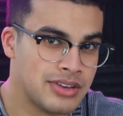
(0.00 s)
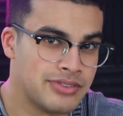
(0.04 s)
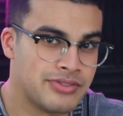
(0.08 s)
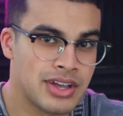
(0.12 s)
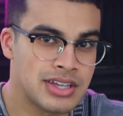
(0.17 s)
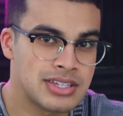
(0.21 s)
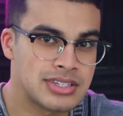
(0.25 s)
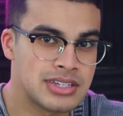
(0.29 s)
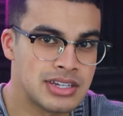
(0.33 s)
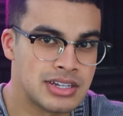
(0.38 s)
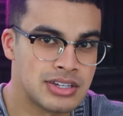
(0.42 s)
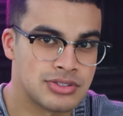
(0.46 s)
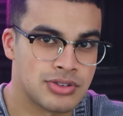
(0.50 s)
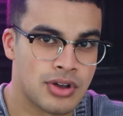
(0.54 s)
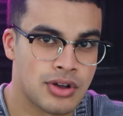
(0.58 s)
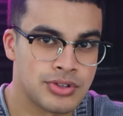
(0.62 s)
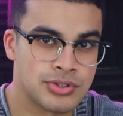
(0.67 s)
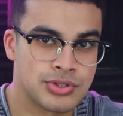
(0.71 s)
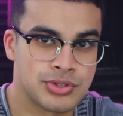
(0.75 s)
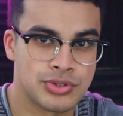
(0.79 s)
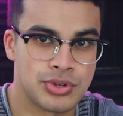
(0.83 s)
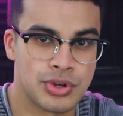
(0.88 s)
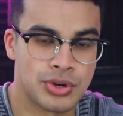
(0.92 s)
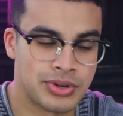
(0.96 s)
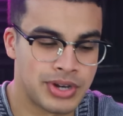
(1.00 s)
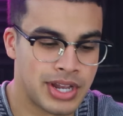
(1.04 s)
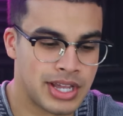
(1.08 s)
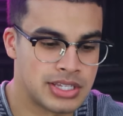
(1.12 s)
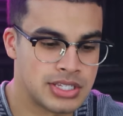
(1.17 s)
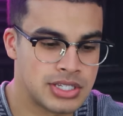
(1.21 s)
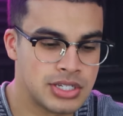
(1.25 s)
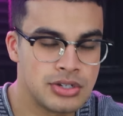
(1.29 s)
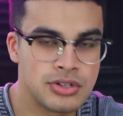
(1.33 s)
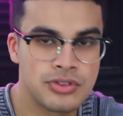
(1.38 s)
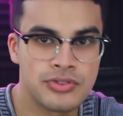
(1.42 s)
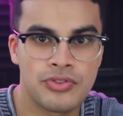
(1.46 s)
investing is also known
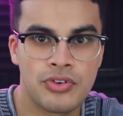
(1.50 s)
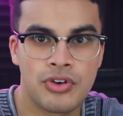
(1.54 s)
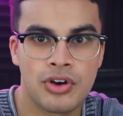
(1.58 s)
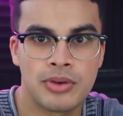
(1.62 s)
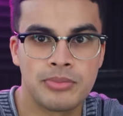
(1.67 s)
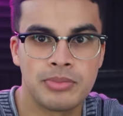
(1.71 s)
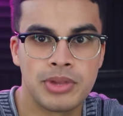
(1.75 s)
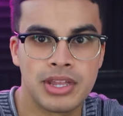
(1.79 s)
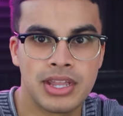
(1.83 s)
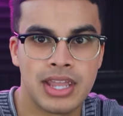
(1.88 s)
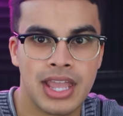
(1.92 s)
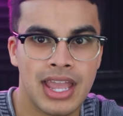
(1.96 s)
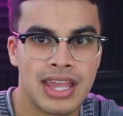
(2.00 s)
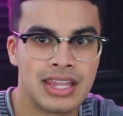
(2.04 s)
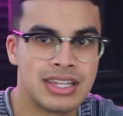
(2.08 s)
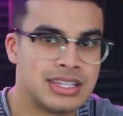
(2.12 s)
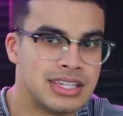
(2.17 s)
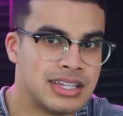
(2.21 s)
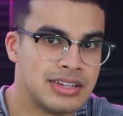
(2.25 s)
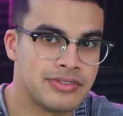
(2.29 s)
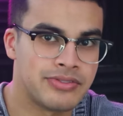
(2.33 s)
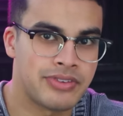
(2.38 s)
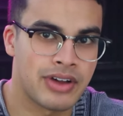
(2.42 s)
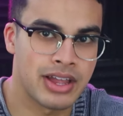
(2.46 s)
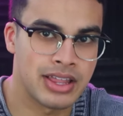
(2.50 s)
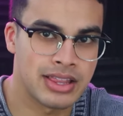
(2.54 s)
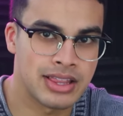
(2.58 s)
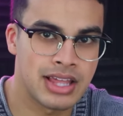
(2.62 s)
as yield farming and DeFi